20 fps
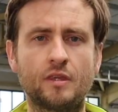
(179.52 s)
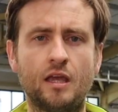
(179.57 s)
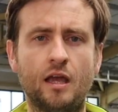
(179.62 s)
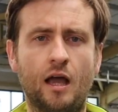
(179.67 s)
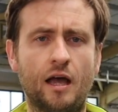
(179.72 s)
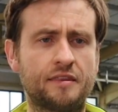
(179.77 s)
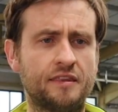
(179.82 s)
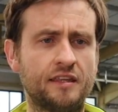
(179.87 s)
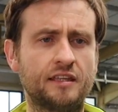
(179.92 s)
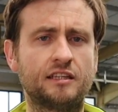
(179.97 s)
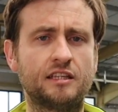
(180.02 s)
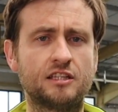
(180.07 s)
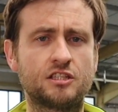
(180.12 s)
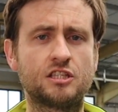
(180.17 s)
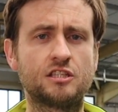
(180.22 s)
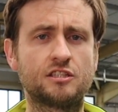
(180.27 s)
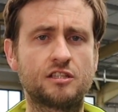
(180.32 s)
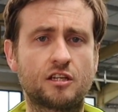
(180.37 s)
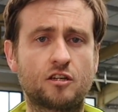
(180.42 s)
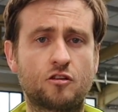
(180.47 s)
I think
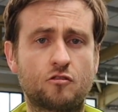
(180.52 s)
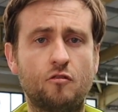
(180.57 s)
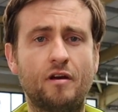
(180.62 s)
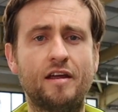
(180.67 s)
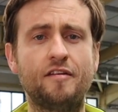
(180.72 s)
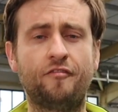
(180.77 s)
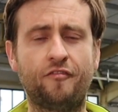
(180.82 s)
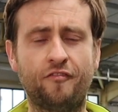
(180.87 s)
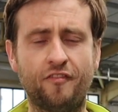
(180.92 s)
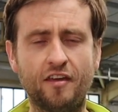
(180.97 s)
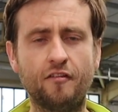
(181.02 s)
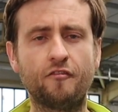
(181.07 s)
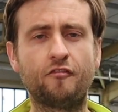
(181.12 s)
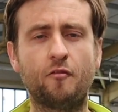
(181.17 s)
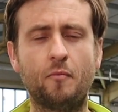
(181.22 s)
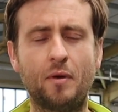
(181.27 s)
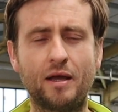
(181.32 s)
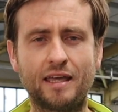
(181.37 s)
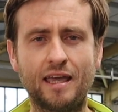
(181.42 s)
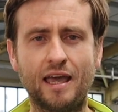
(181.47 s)
this is a great fit
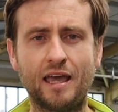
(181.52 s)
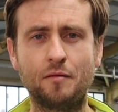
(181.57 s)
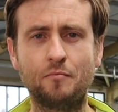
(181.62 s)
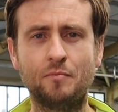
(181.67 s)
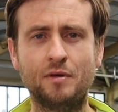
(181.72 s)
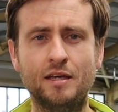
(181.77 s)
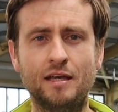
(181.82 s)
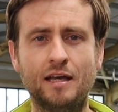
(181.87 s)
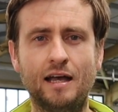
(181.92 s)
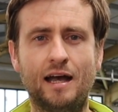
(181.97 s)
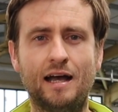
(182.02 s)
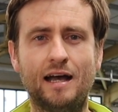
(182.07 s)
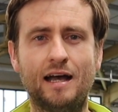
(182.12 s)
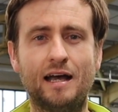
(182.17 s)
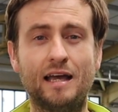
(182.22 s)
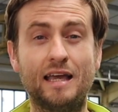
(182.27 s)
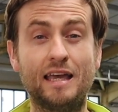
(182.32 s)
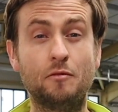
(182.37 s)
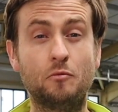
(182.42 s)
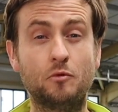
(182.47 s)
for my game.
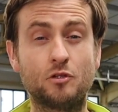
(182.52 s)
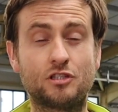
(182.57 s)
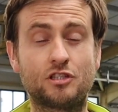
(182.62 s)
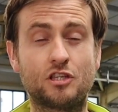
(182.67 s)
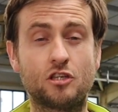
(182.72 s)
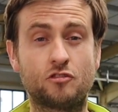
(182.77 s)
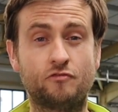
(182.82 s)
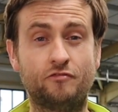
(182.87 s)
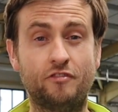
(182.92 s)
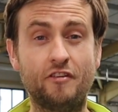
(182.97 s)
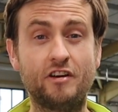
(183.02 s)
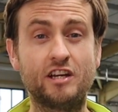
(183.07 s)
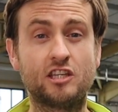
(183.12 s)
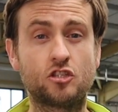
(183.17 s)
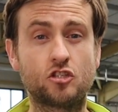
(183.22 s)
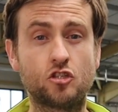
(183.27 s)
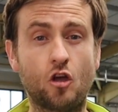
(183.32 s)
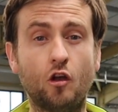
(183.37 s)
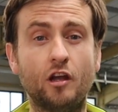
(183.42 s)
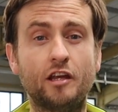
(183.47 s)
It was very
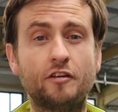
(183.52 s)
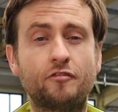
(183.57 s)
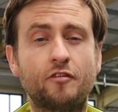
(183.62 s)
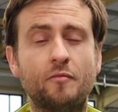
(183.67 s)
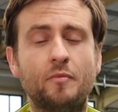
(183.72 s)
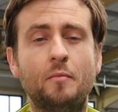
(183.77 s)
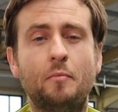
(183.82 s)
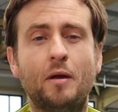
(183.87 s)
solid from the